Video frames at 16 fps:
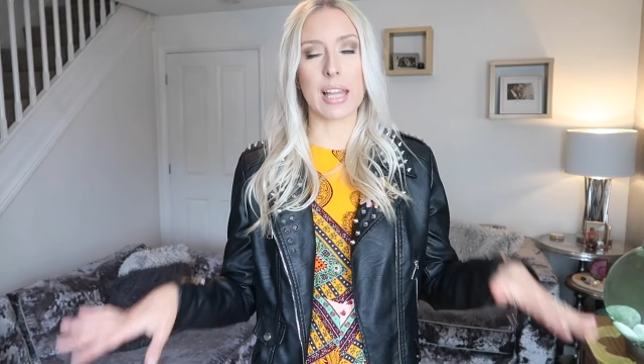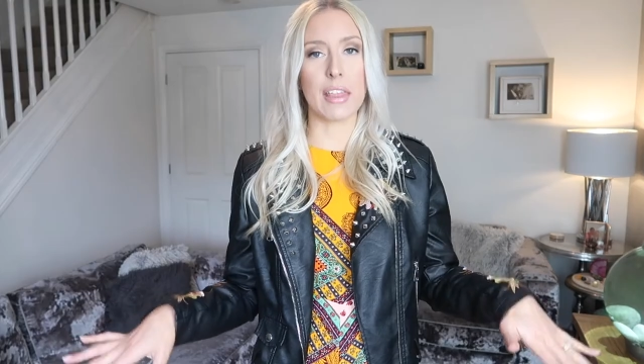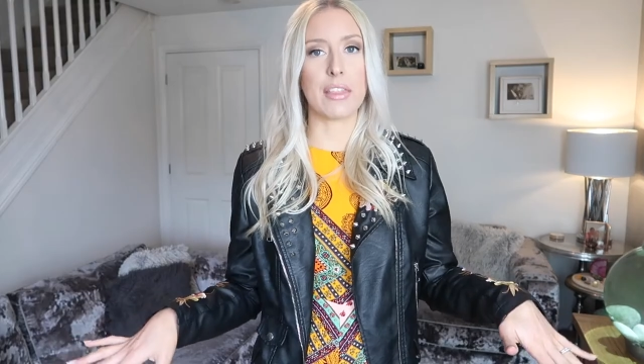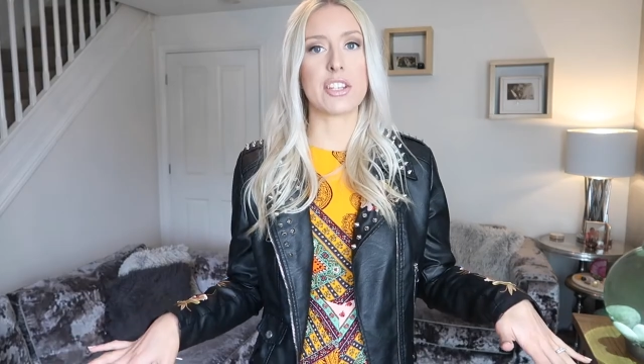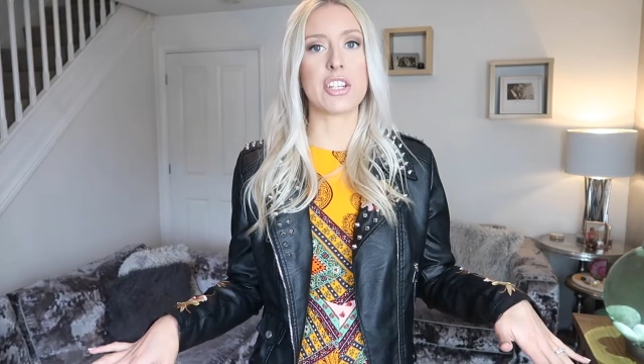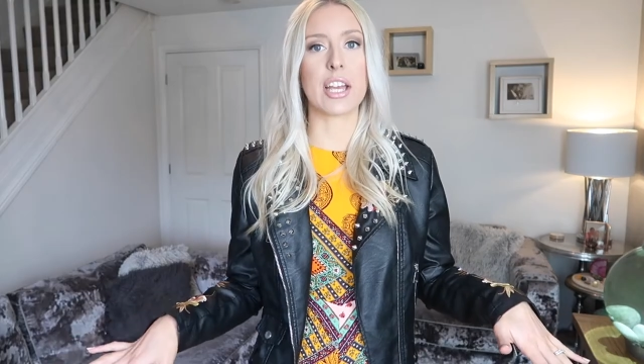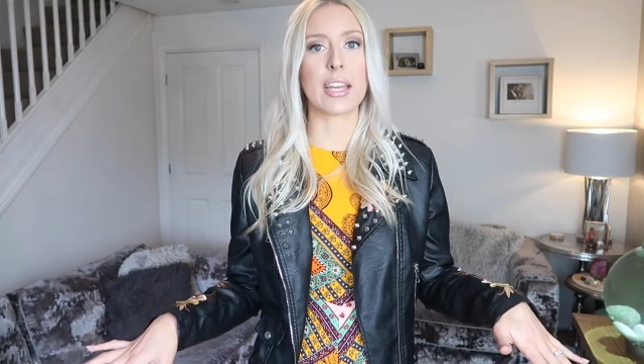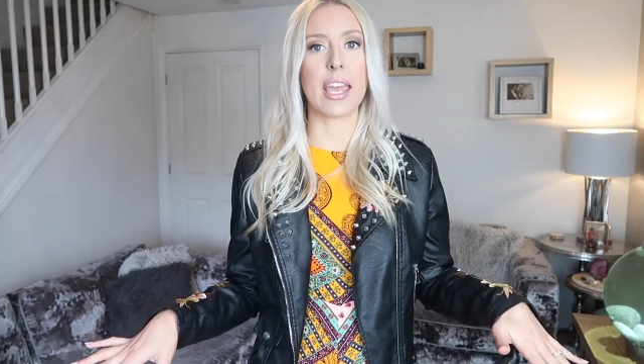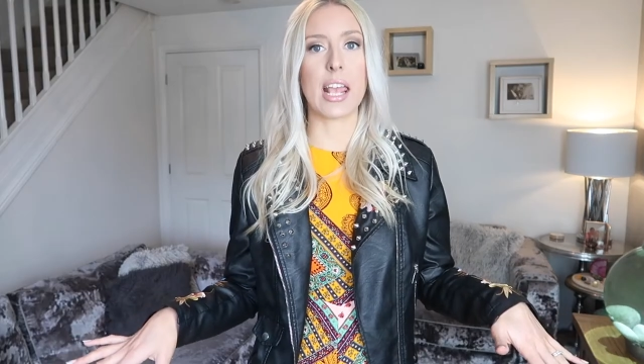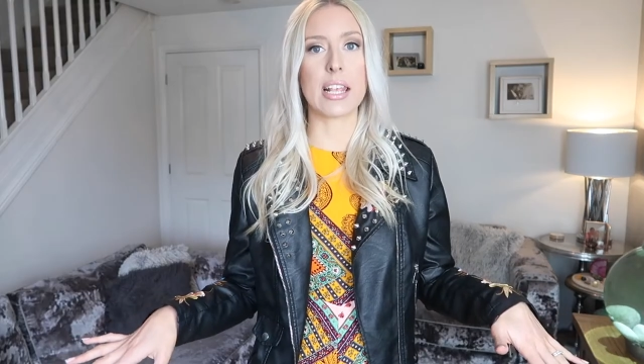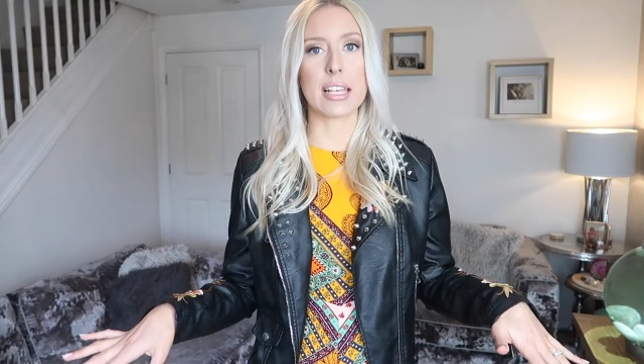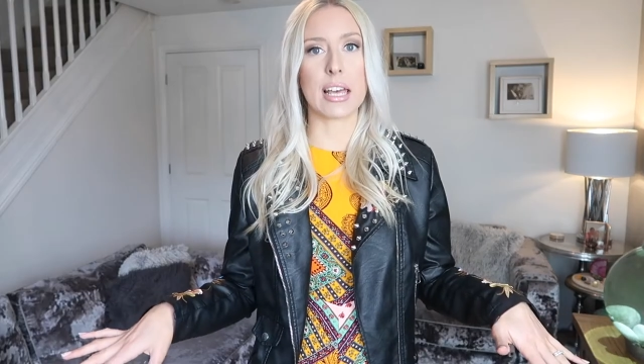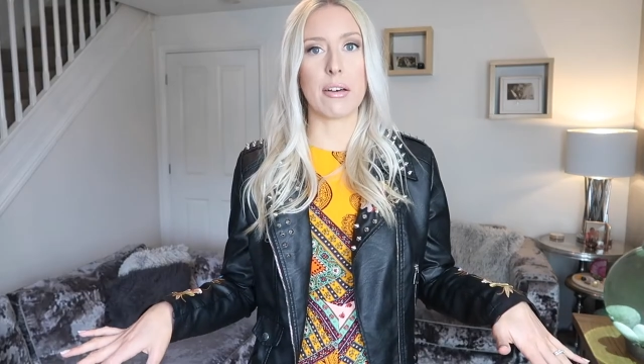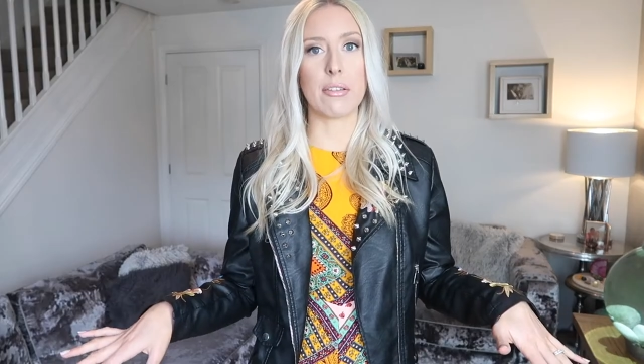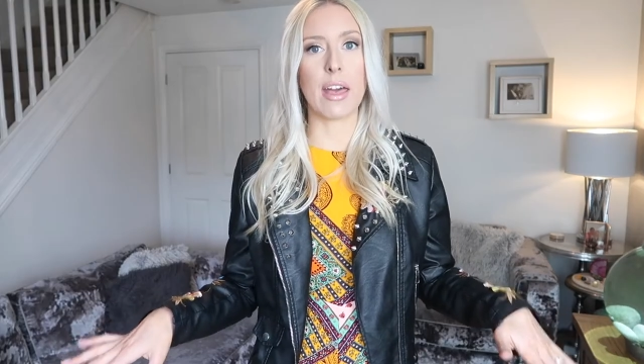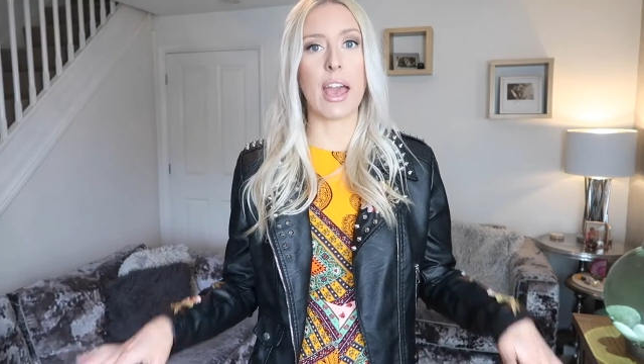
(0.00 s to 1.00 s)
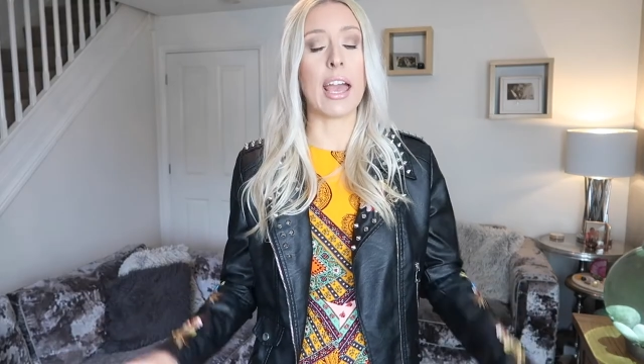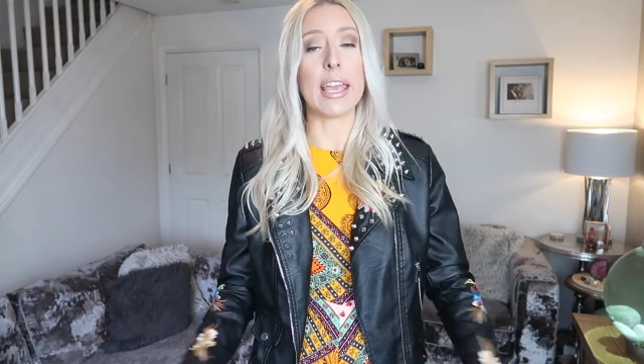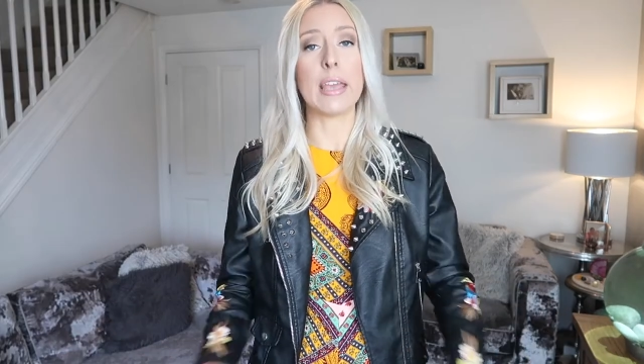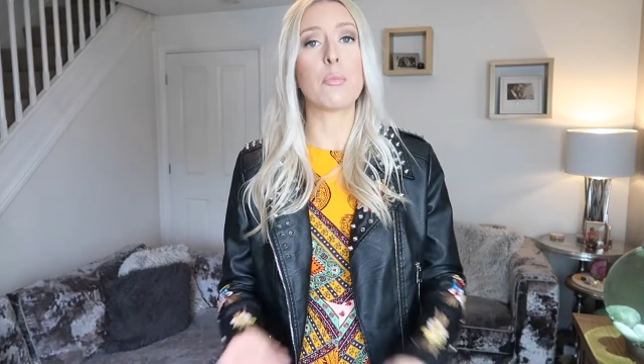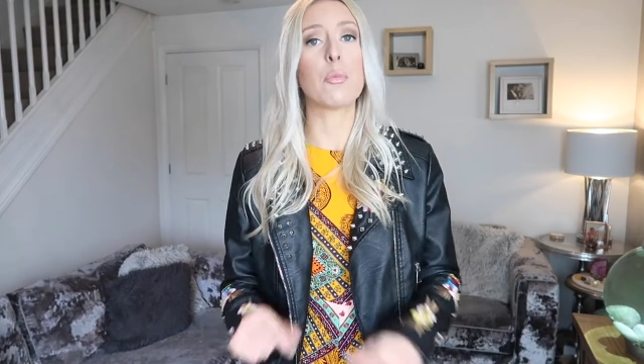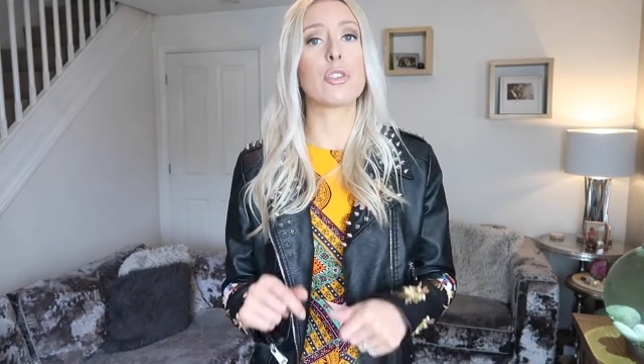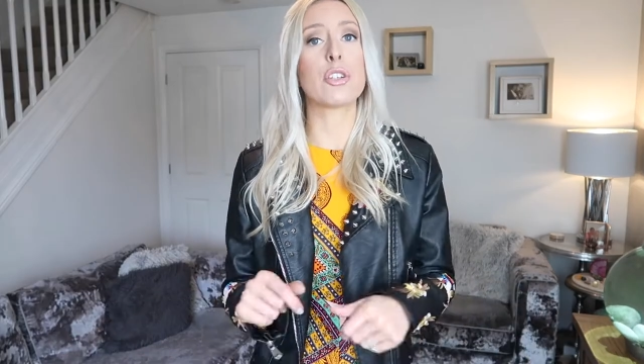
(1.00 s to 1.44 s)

leather jackets out there. It